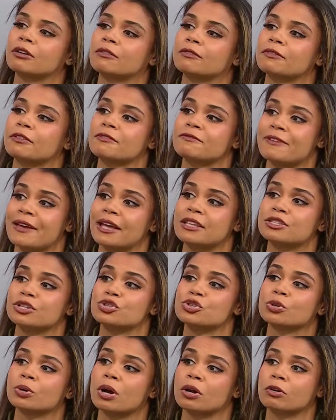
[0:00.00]
of the fans in
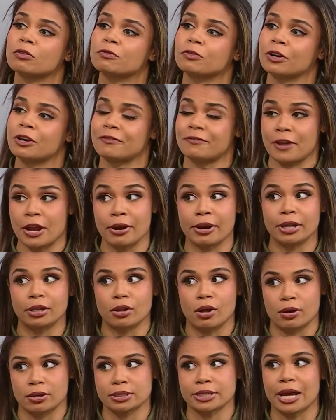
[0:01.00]
Toronto for a very
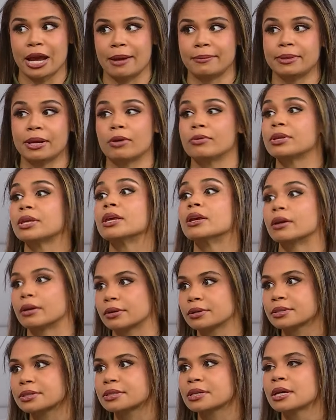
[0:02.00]
long time, now
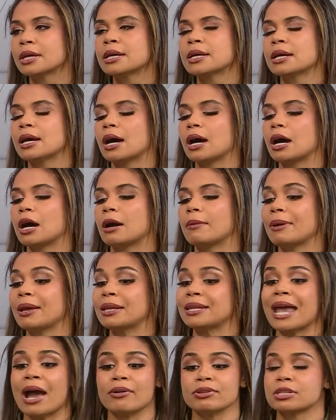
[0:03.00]
years. Yeah.
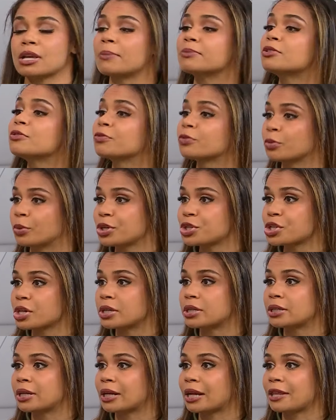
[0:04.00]
And now it's come to
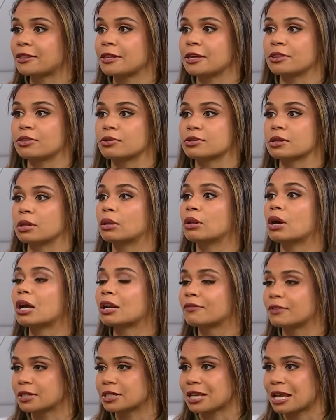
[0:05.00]
fruition. And I think there's a lot
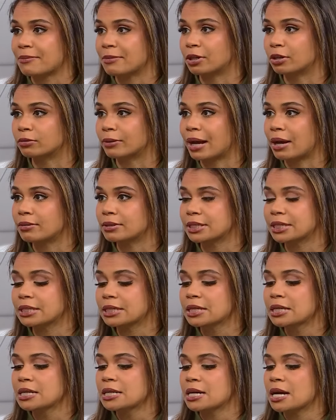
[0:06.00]
of excitement around it.
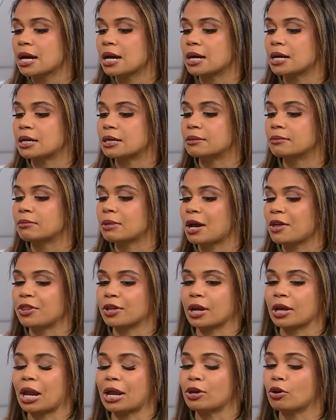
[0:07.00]

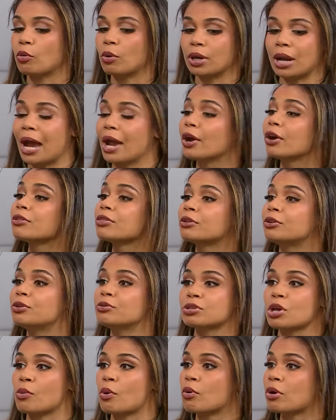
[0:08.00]
I know when I heard the
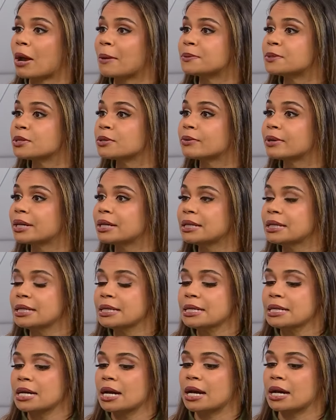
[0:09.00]
news, I woke up to it.
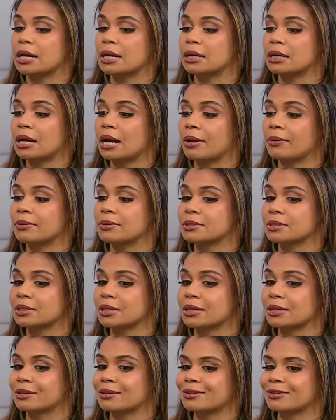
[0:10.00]
I was
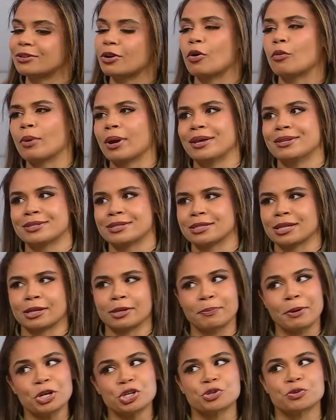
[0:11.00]
like, no way. Is this
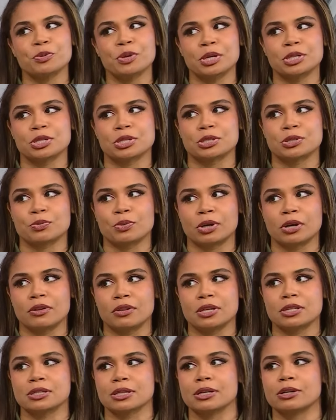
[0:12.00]
like pinch me? Is this one of
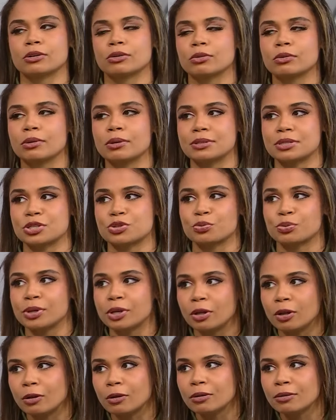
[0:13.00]
this like, is this
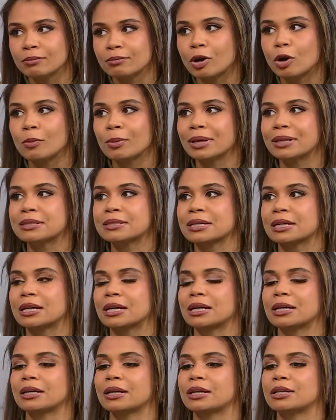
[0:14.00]
real moments?
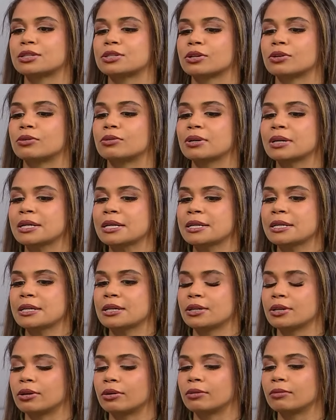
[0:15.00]
And so,
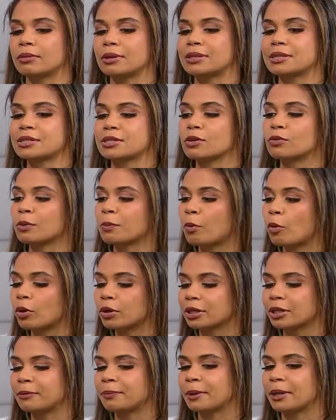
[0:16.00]
you know, it's still
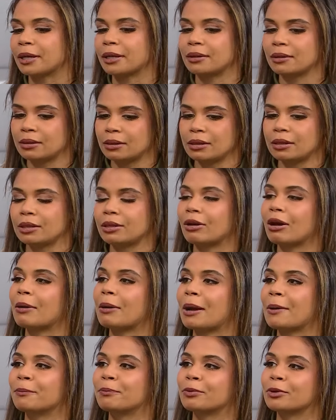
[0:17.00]
reported, but you know,
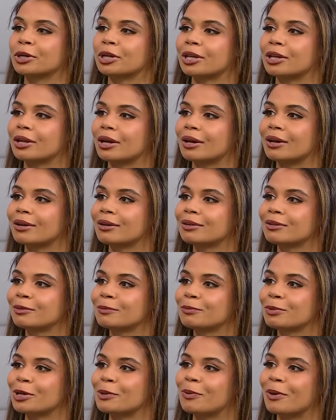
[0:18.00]
I'm pretty
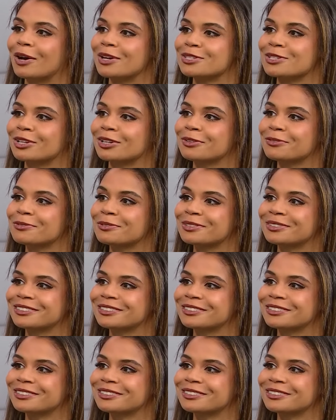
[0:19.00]
positive.